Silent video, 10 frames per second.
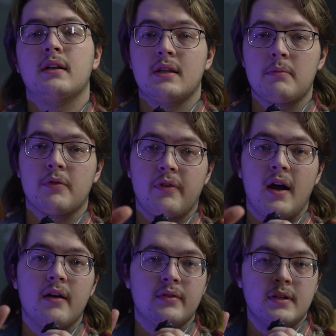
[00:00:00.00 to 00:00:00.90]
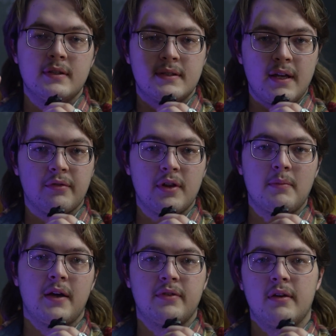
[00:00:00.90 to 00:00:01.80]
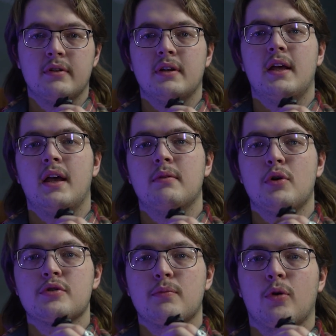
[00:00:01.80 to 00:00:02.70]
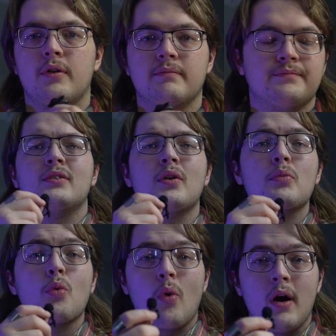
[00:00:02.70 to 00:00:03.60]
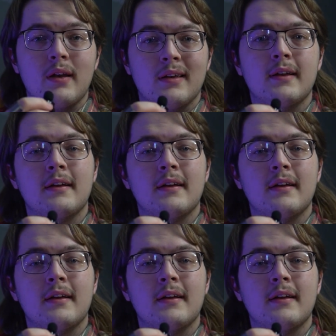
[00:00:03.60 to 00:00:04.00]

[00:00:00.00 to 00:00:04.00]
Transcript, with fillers: Number five is definitely my favorite and most important. Number one,